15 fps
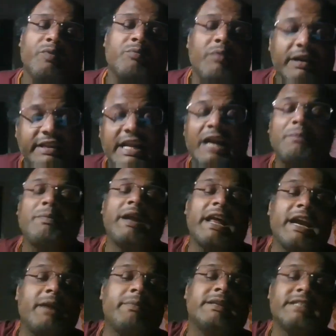But that
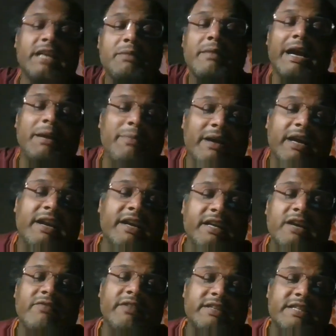planet basically might be
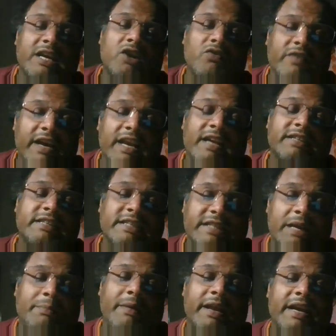connected with set of galaxies
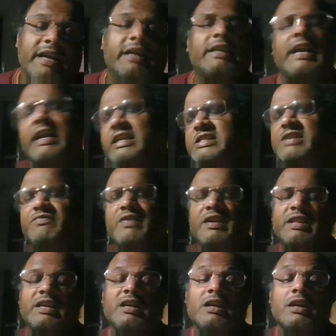and planet. That is different
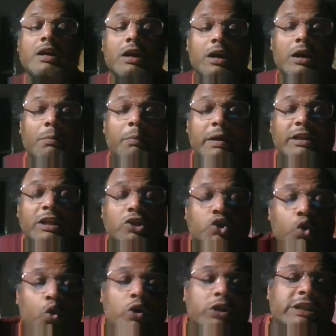thing. But the
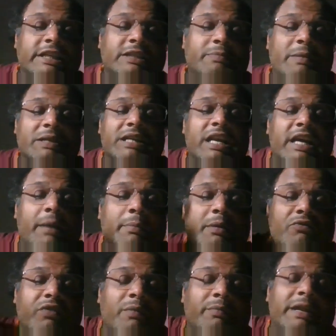source is basically
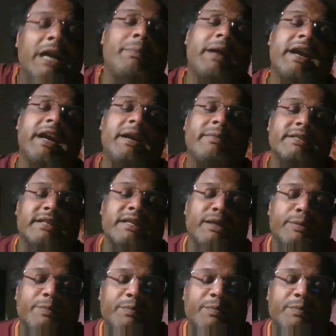coming from that planet basically.